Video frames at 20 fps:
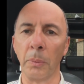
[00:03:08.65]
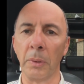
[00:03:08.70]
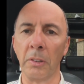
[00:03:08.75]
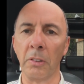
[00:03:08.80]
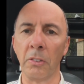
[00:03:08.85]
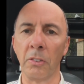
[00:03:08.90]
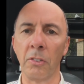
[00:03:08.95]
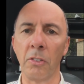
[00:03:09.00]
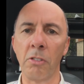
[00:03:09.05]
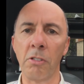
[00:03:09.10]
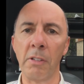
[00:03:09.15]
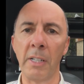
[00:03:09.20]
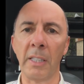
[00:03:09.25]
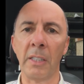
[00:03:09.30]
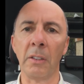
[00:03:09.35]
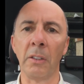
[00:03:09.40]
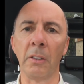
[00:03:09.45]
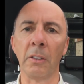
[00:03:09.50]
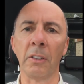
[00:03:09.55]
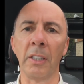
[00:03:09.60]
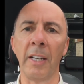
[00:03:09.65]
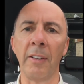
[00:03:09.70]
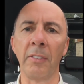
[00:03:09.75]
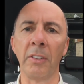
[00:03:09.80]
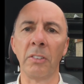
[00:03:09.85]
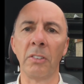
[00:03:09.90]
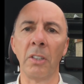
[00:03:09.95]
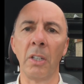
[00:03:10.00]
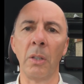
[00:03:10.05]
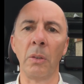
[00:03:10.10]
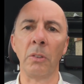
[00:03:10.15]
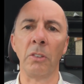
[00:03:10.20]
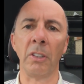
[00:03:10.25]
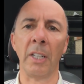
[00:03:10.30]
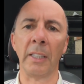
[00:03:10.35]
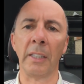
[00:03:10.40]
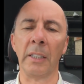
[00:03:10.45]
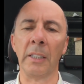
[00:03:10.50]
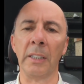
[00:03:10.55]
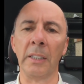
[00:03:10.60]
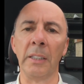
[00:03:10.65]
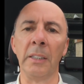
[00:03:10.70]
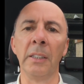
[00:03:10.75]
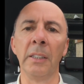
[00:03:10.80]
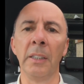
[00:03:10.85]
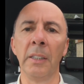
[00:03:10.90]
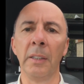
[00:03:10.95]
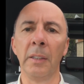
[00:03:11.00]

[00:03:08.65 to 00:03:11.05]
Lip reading: We just trickled ever so gently.